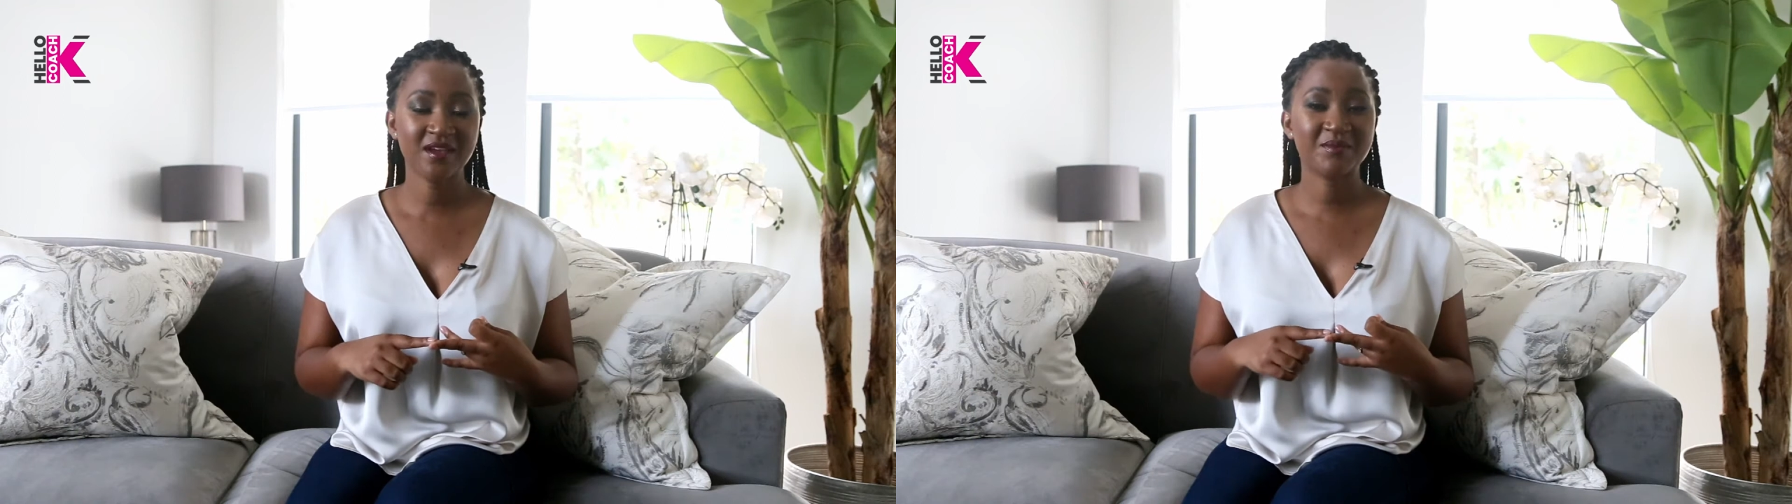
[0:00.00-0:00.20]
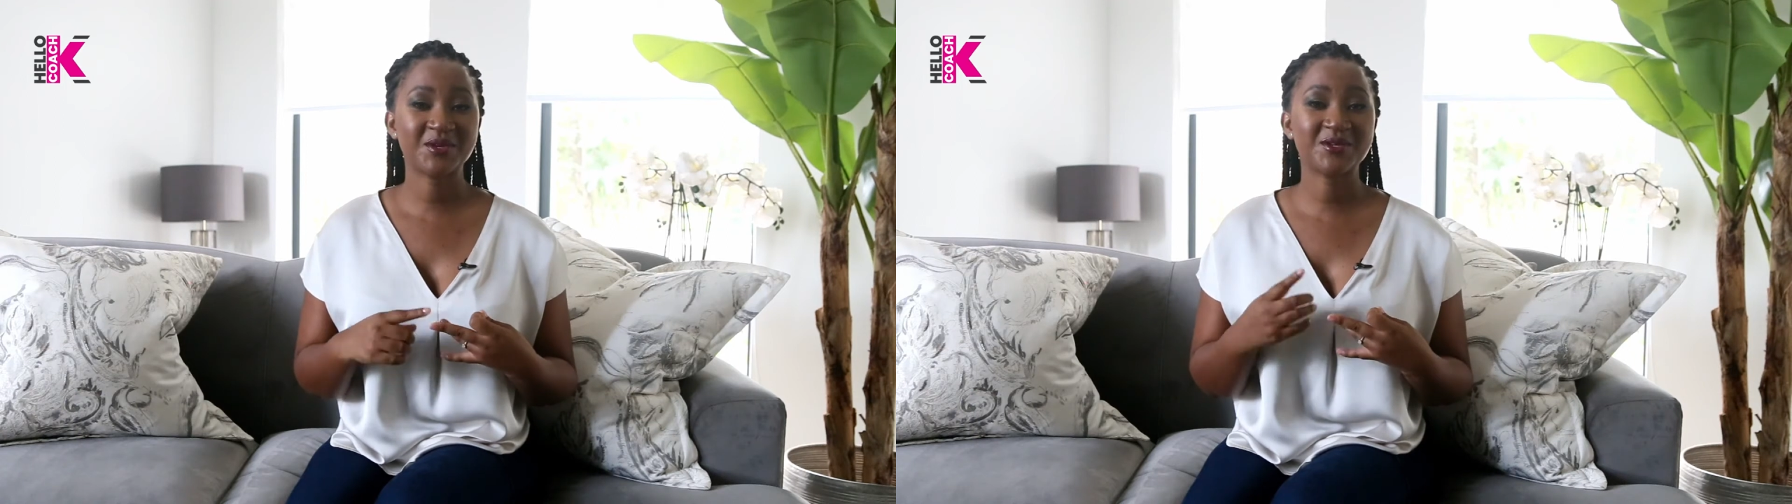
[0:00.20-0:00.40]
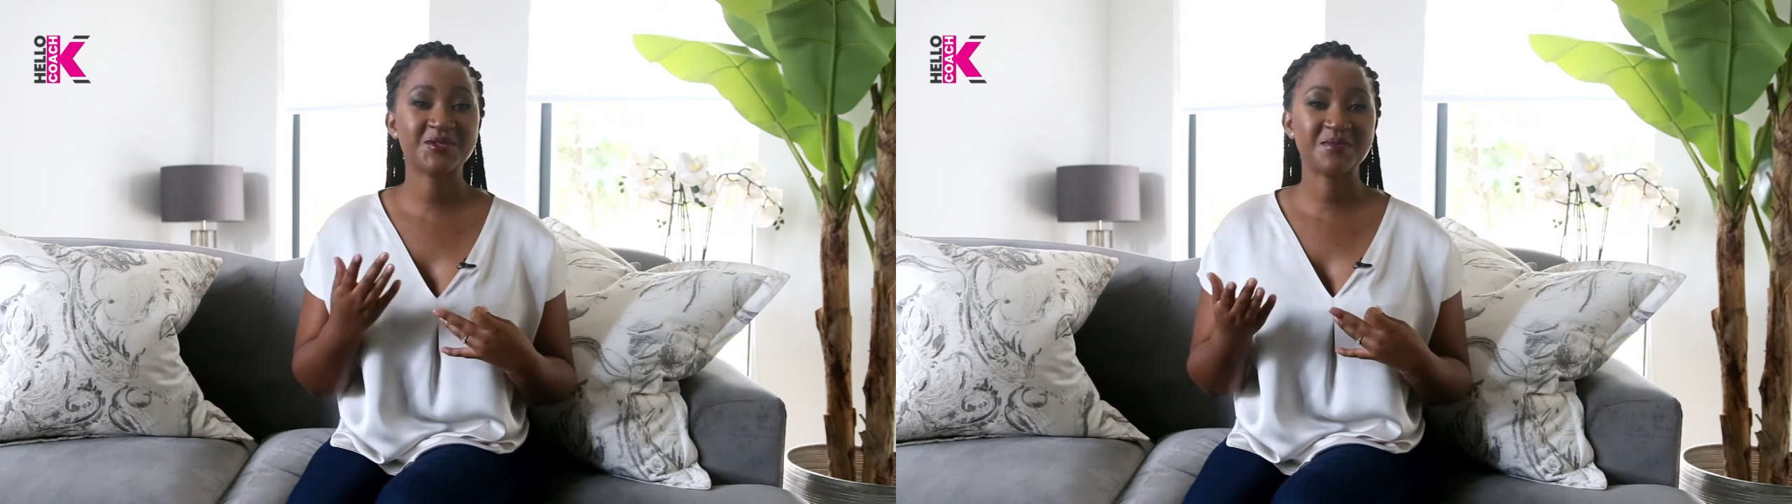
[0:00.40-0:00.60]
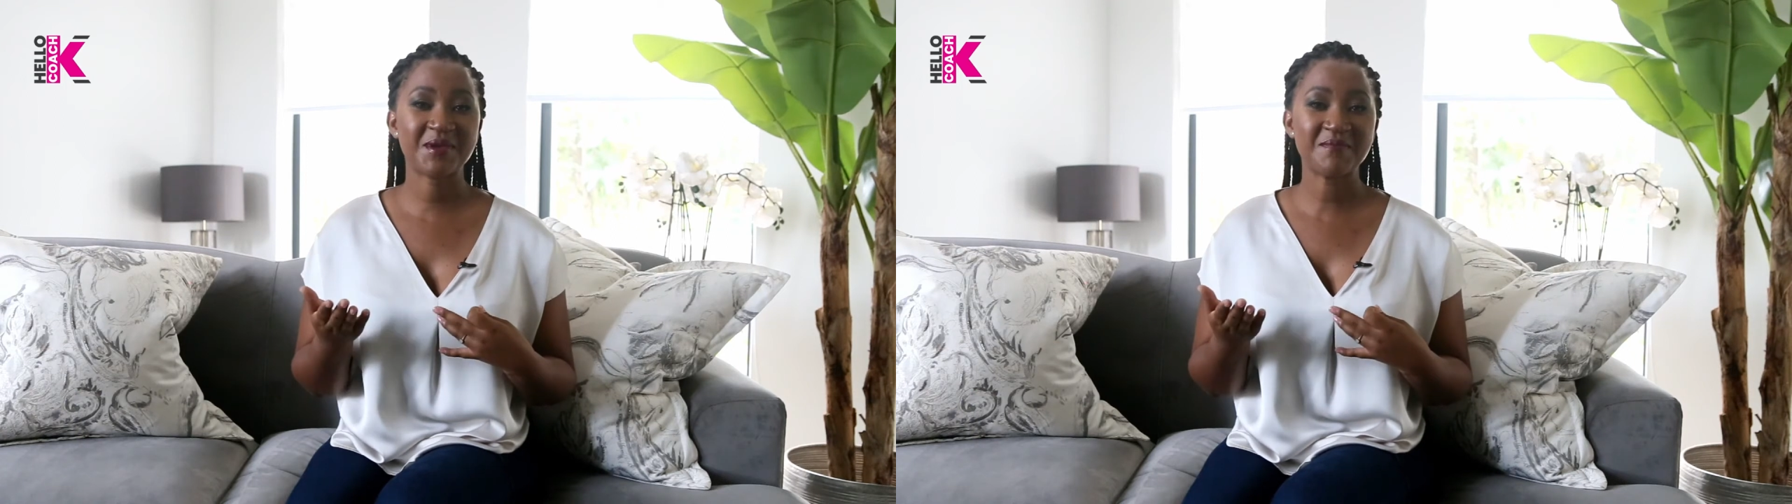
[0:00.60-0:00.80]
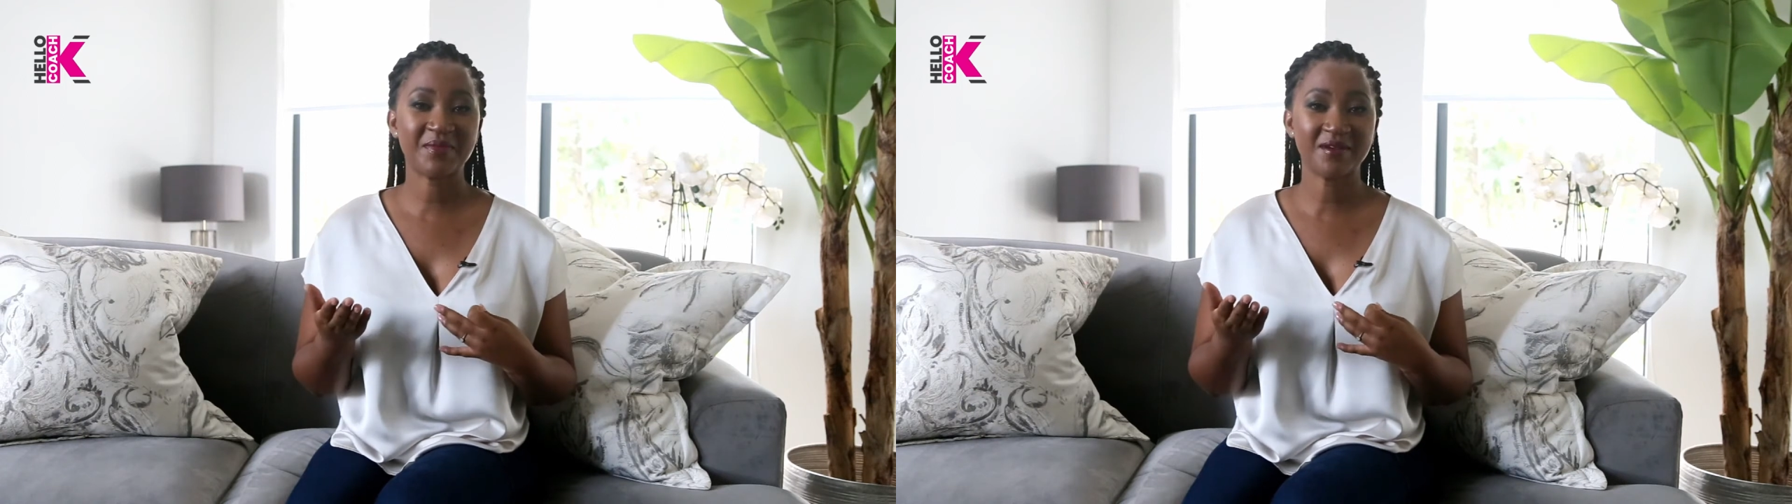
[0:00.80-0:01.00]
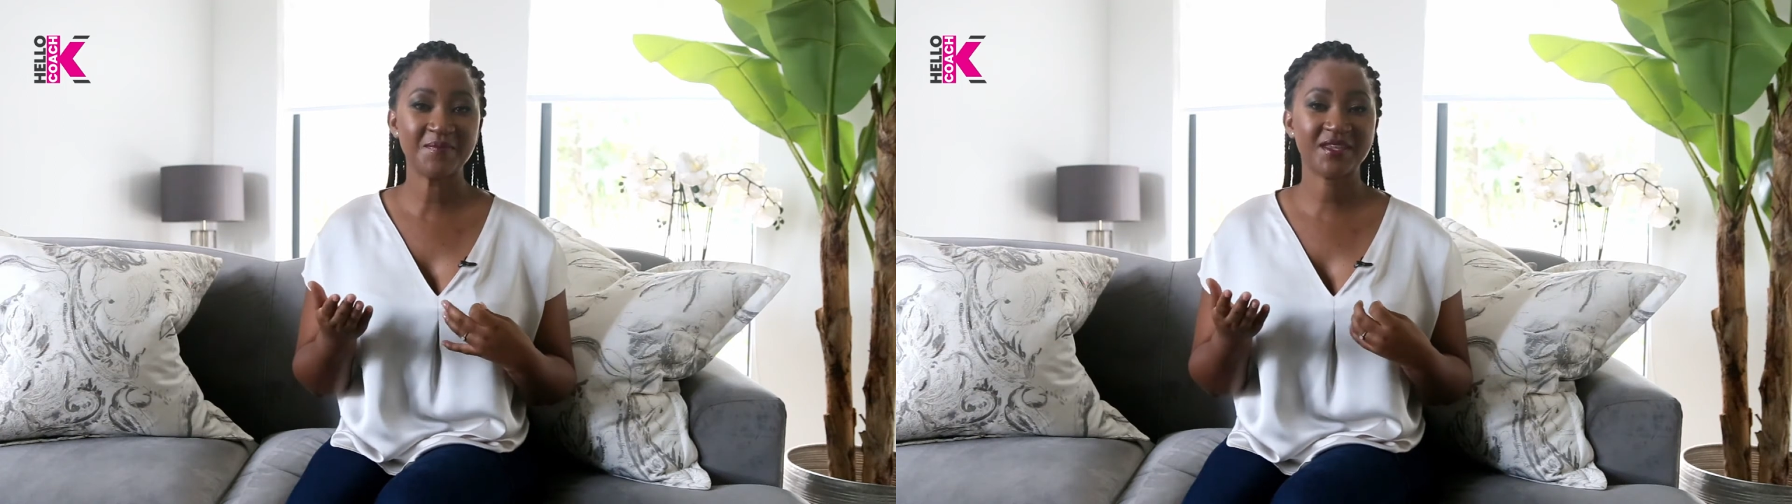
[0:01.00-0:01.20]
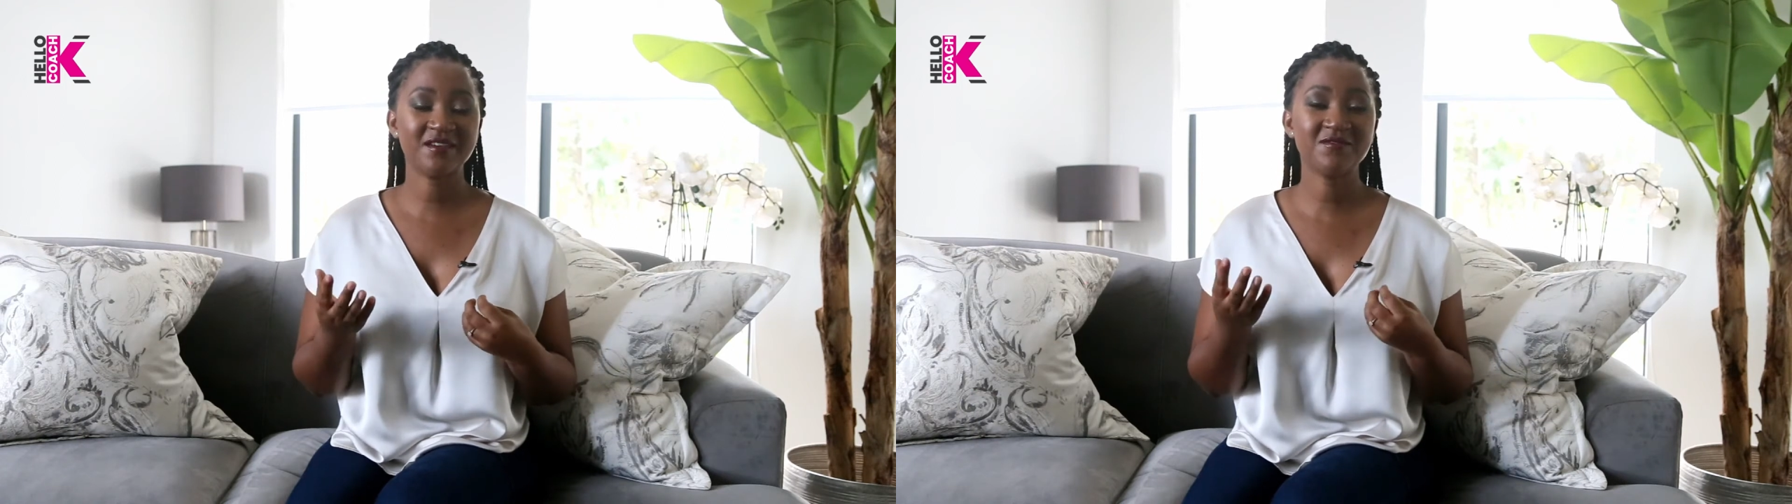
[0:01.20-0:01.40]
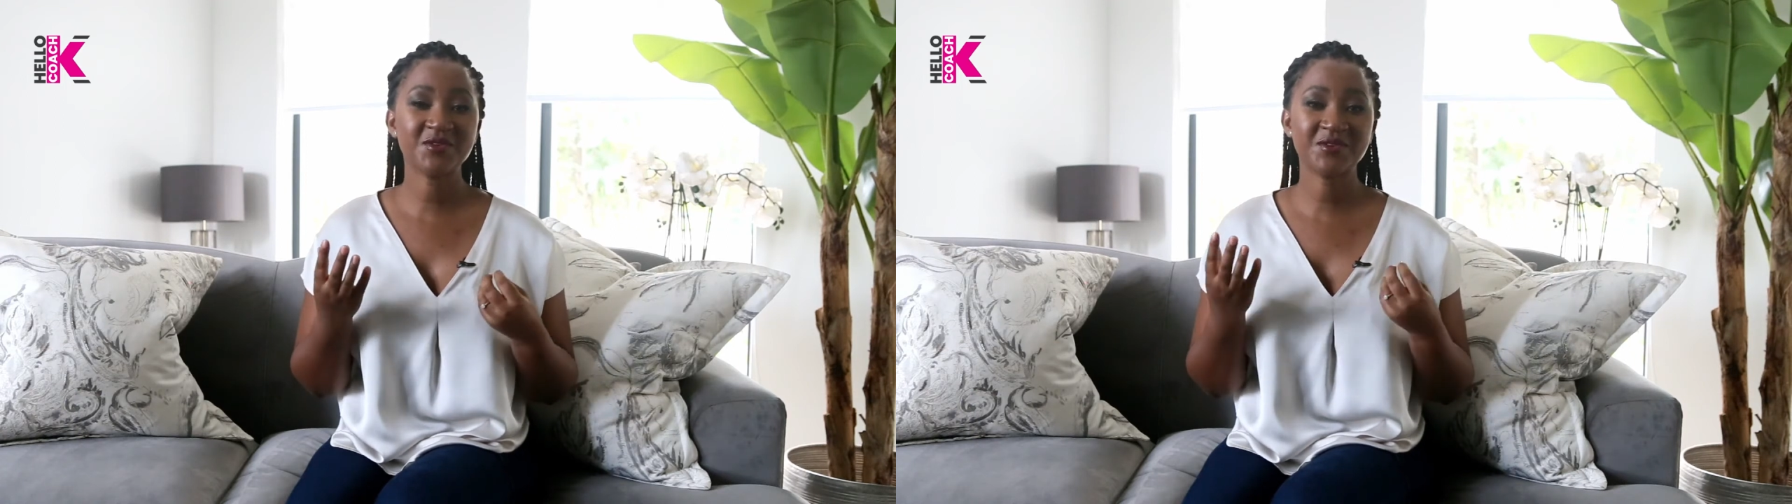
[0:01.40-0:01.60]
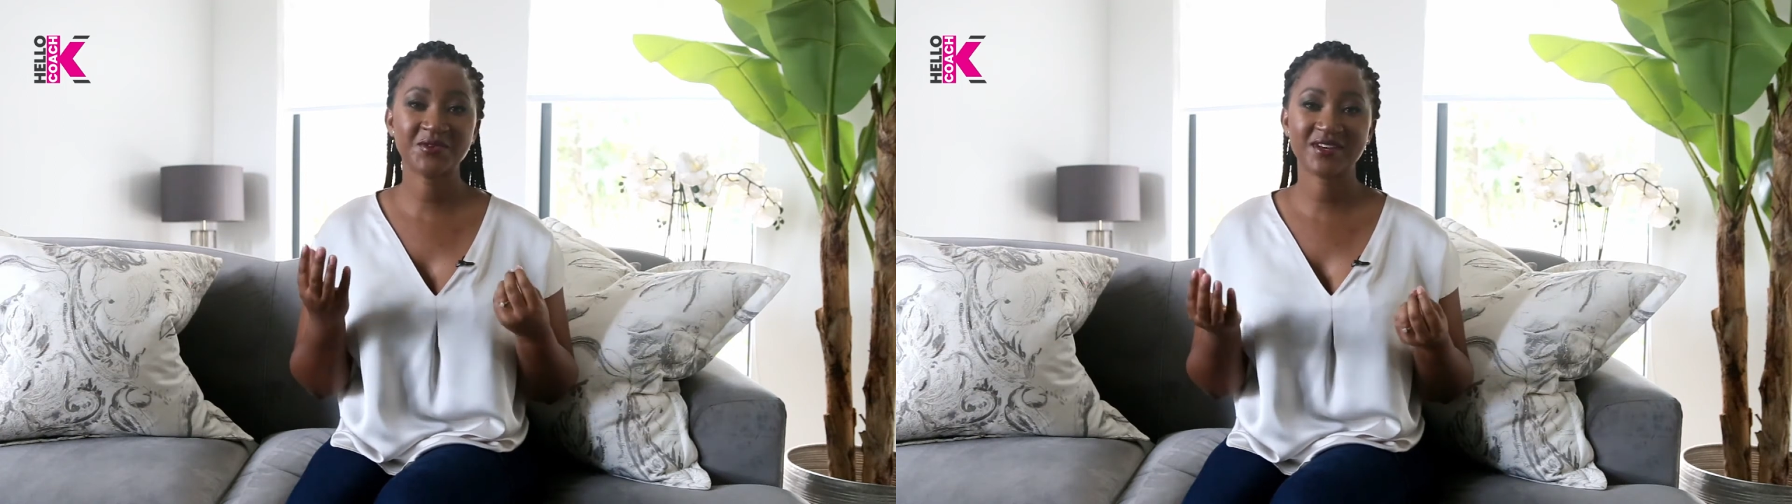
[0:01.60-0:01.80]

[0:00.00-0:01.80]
Because remember, even though an